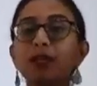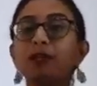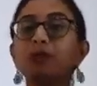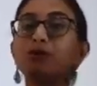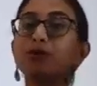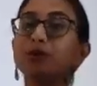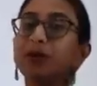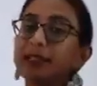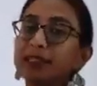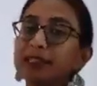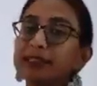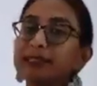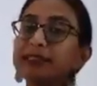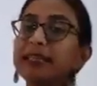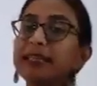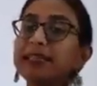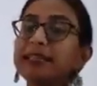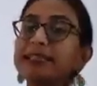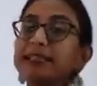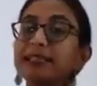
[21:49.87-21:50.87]
So in this
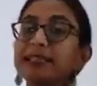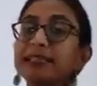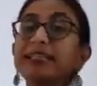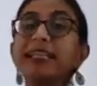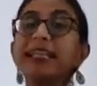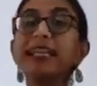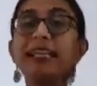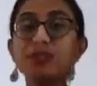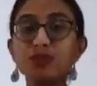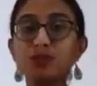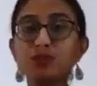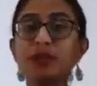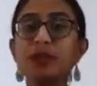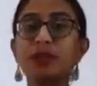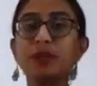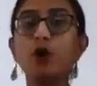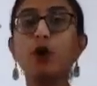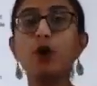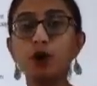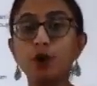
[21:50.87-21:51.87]
case, it is the
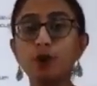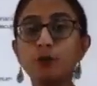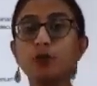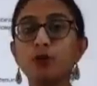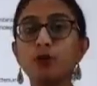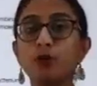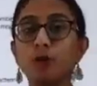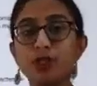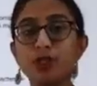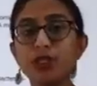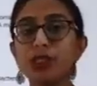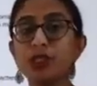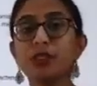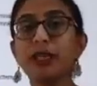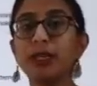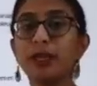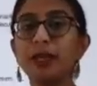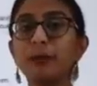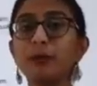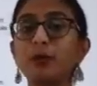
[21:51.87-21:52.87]
insulin hormone which is
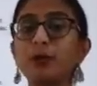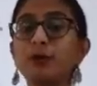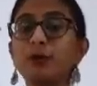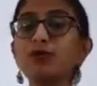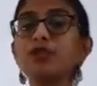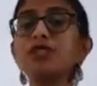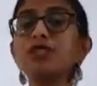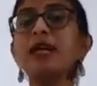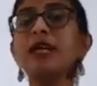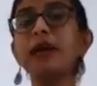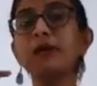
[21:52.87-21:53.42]
getting produced.